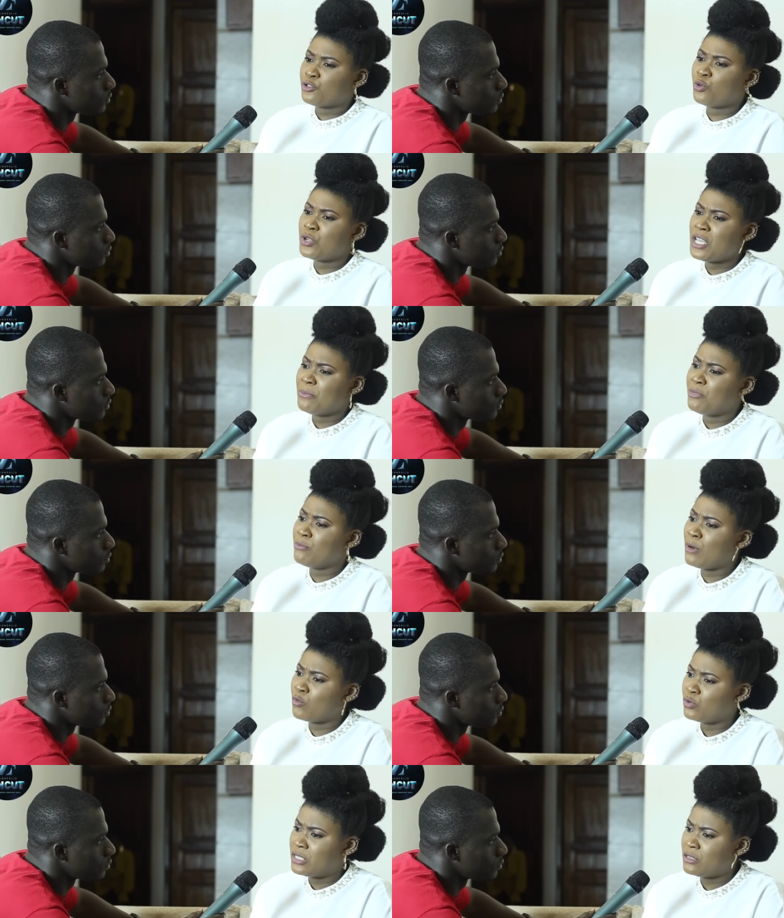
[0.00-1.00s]
Speaker 1: So nye be
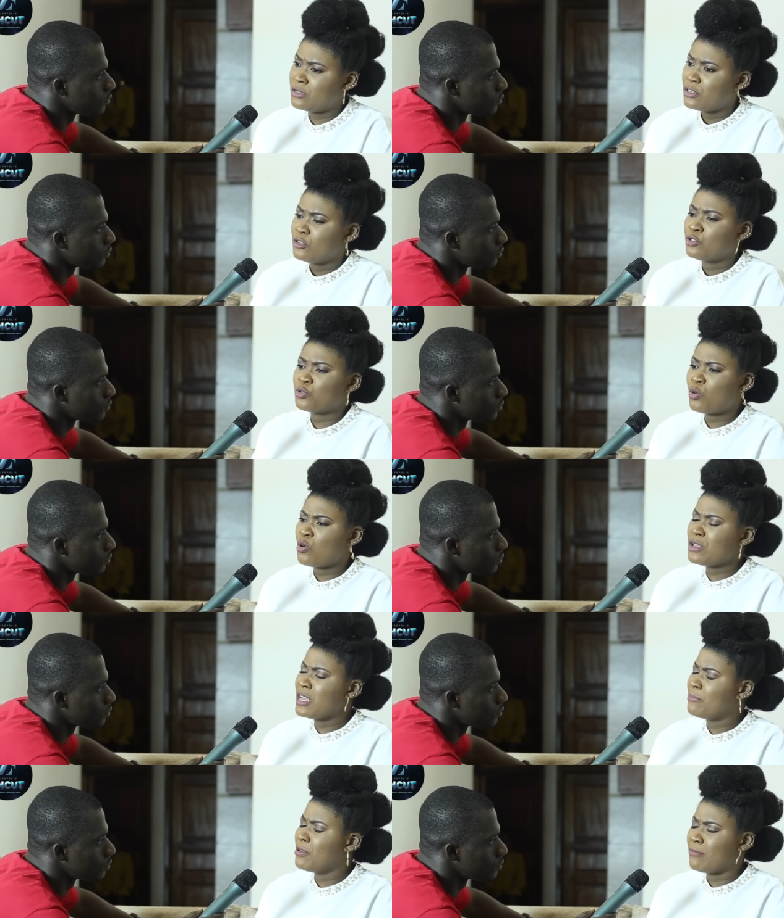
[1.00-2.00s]
maudi, so
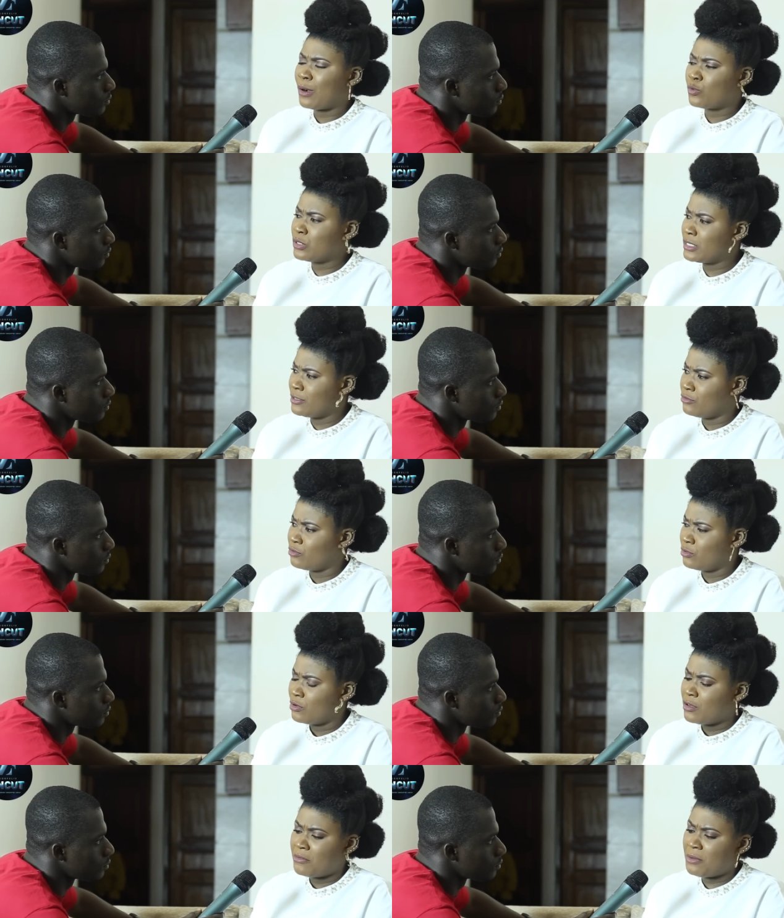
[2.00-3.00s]
nye be maundino,
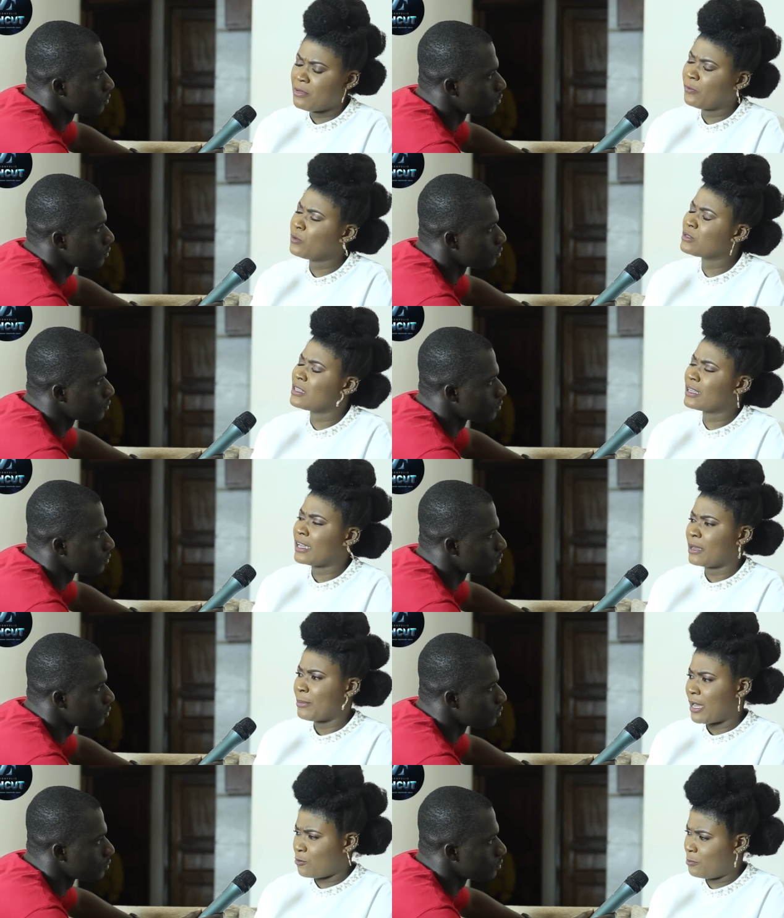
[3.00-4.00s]
me me force and
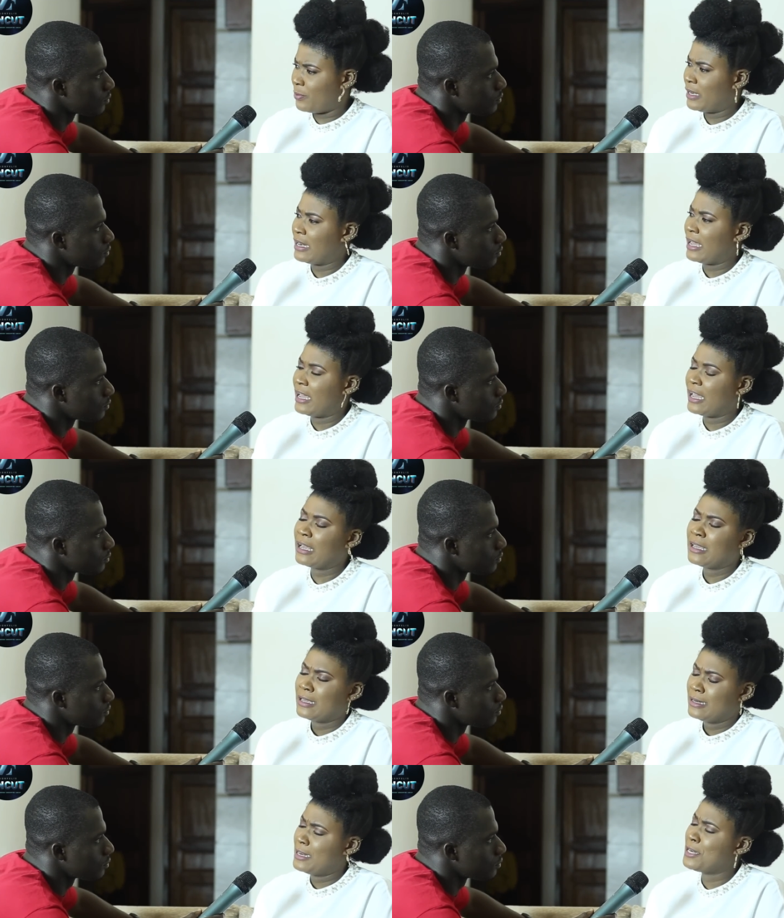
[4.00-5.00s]
kabakope na.
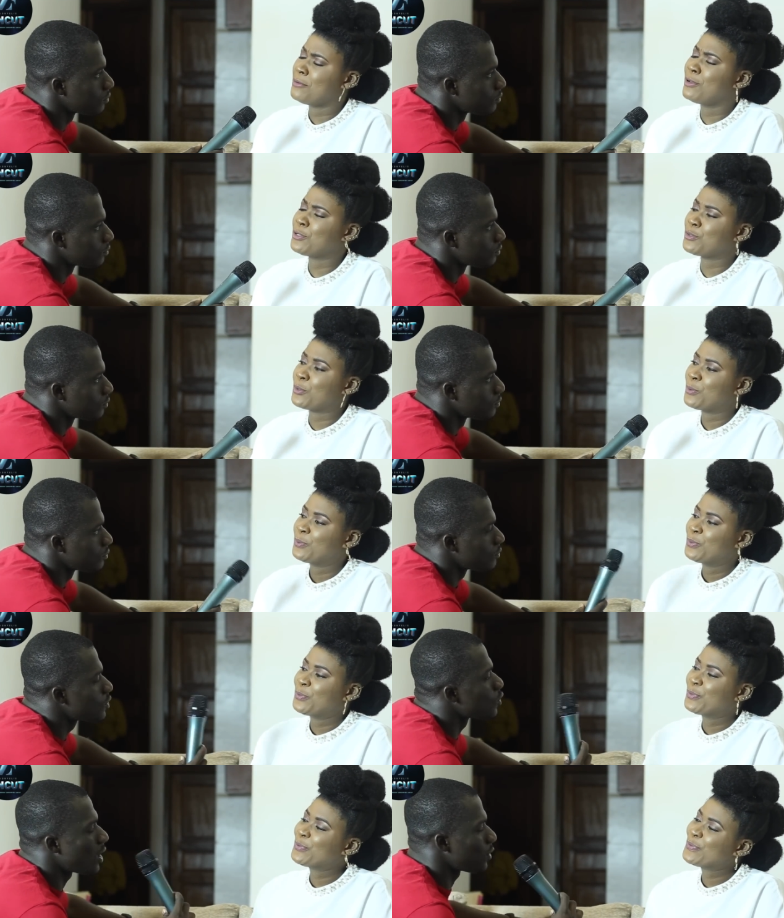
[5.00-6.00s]

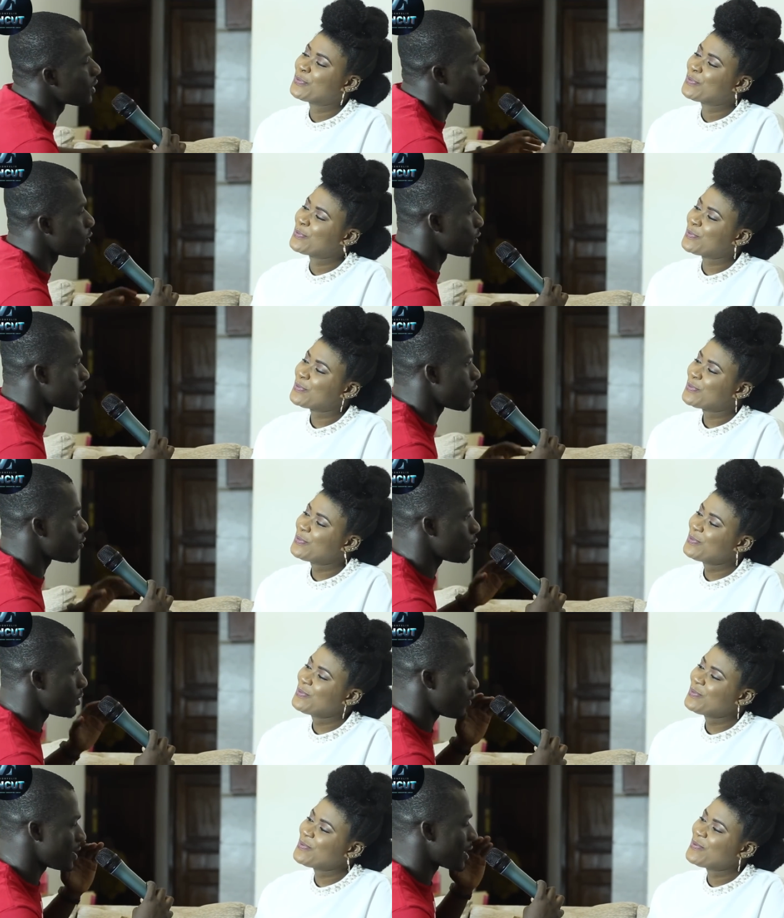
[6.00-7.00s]
To
Speaker 2: now, they now
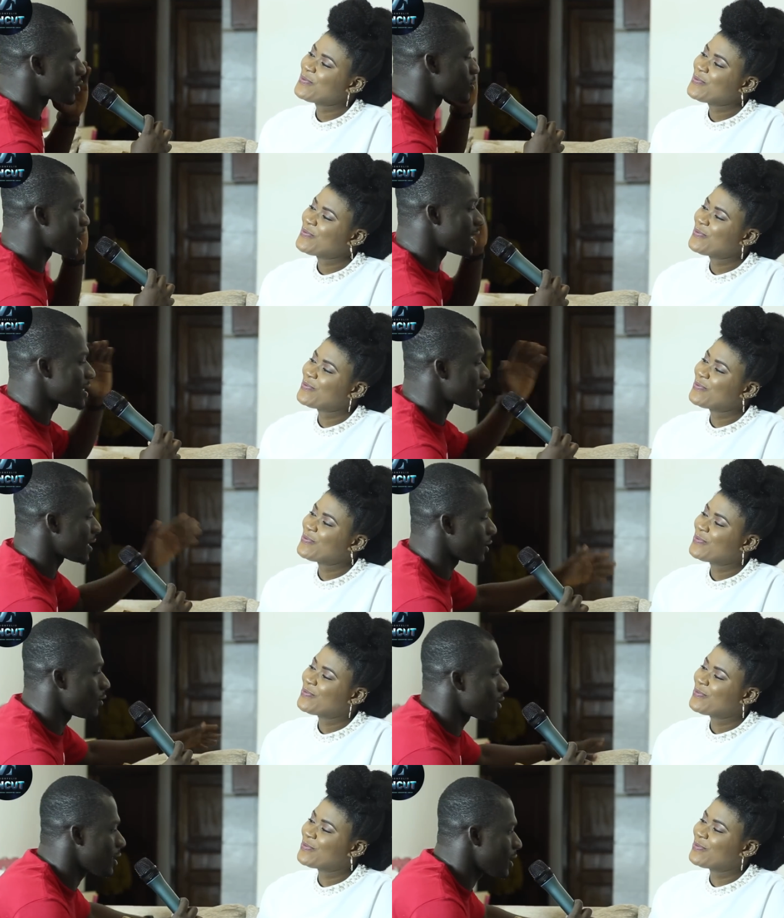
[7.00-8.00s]
only Sunyane say
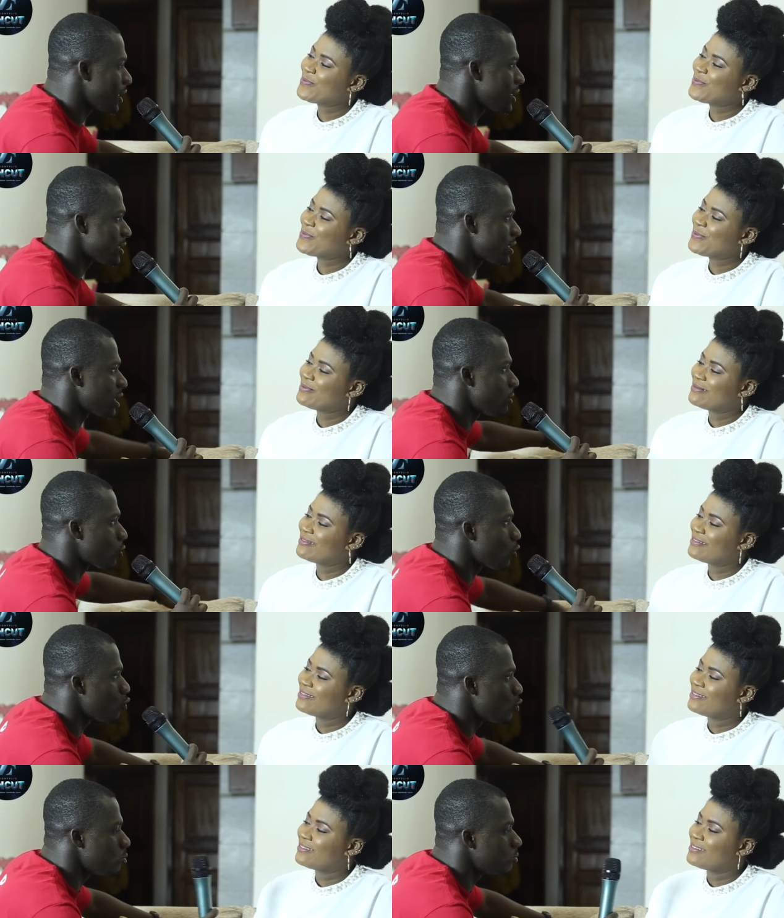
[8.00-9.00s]
only Ernest and
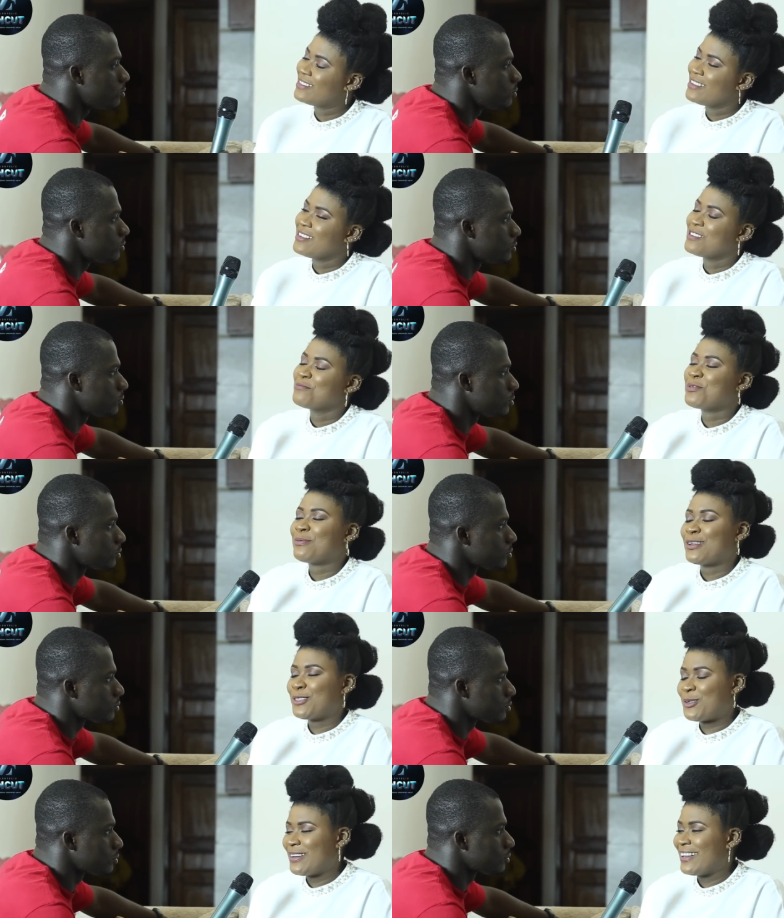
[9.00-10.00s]
Meku.
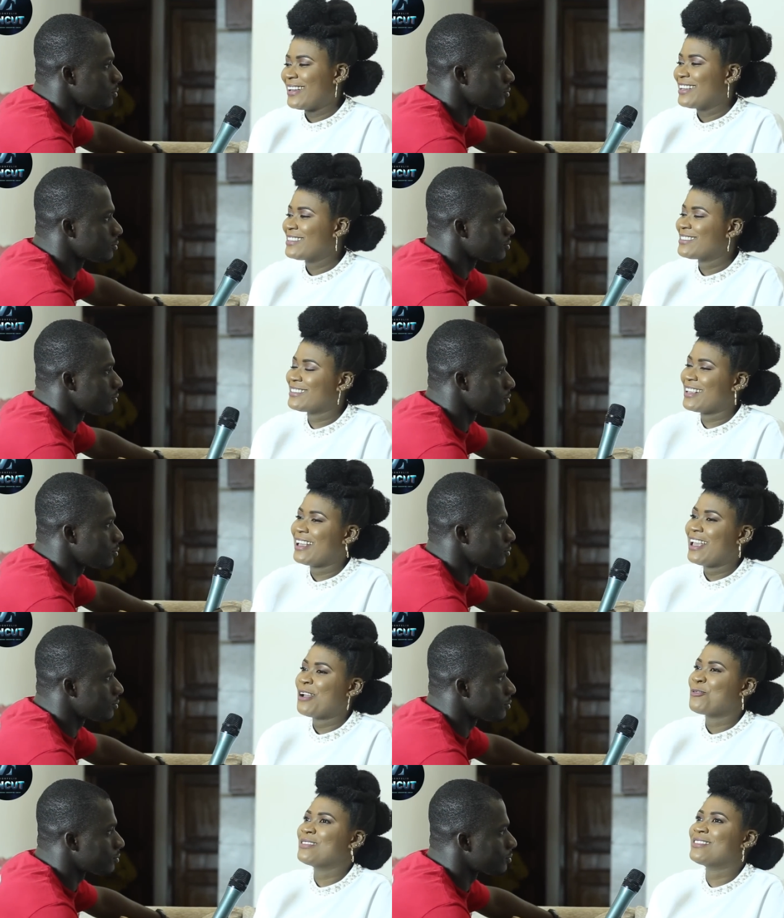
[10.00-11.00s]
Speaker 1: Unfortunately, say
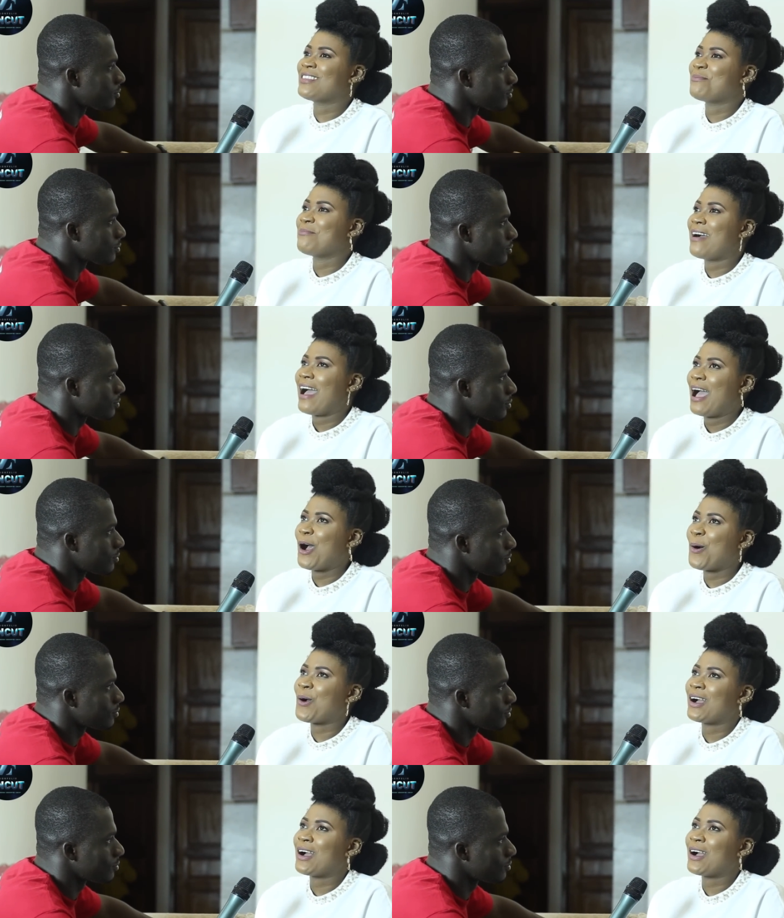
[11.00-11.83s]
a one sema or